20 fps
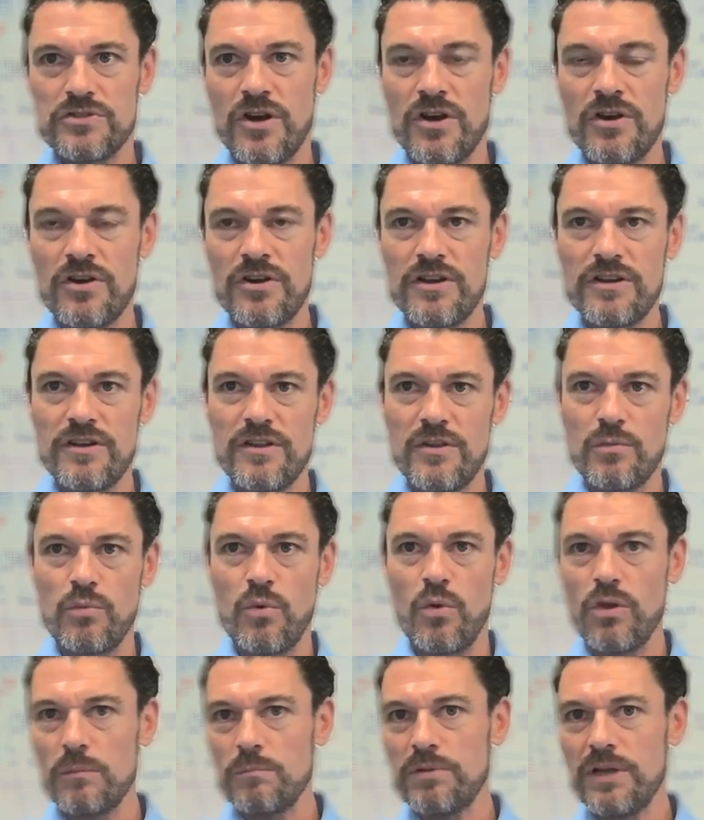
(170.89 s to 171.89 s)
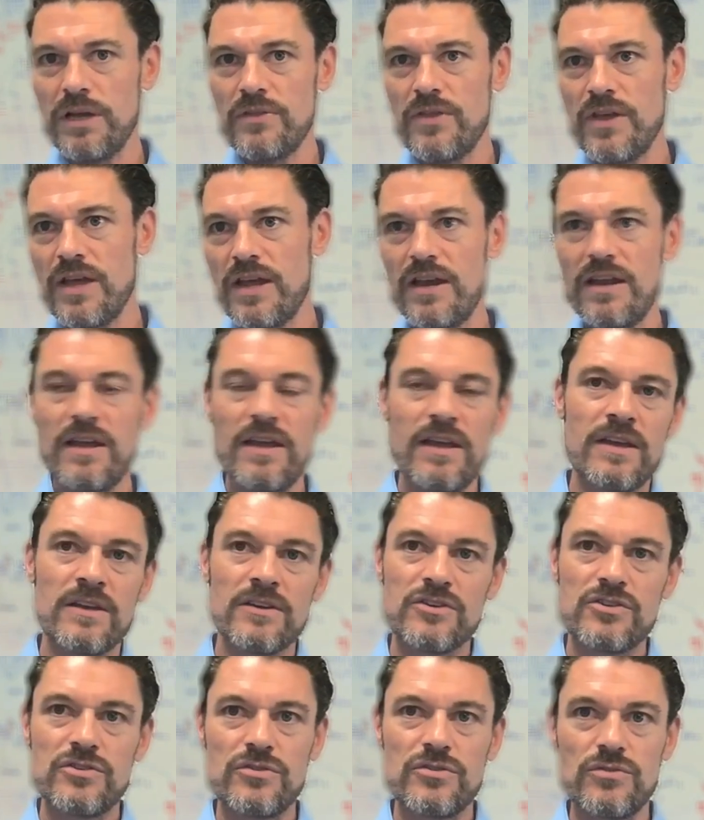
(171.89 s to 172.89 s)
started and the role it played then
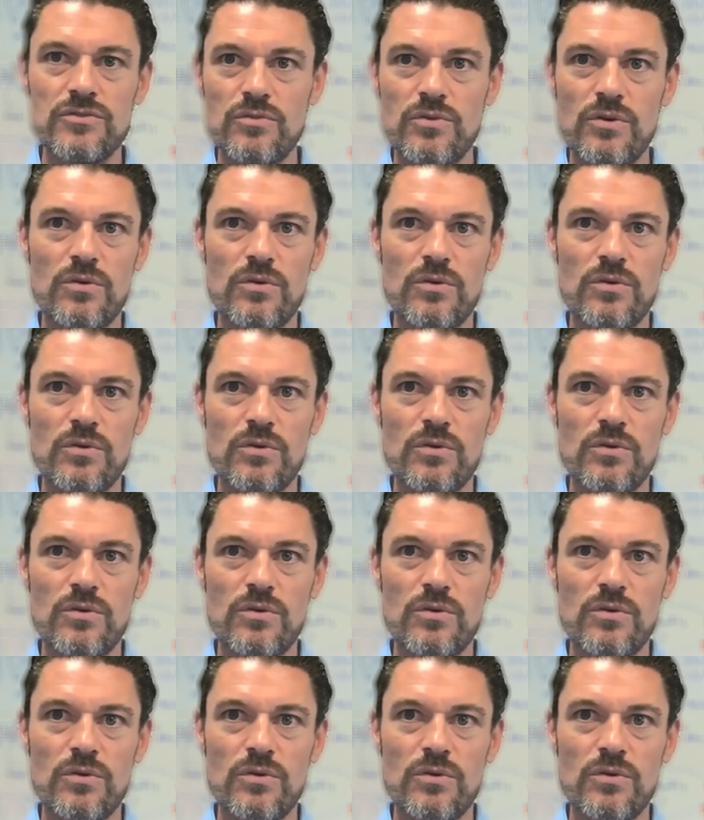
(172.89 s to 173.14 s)
to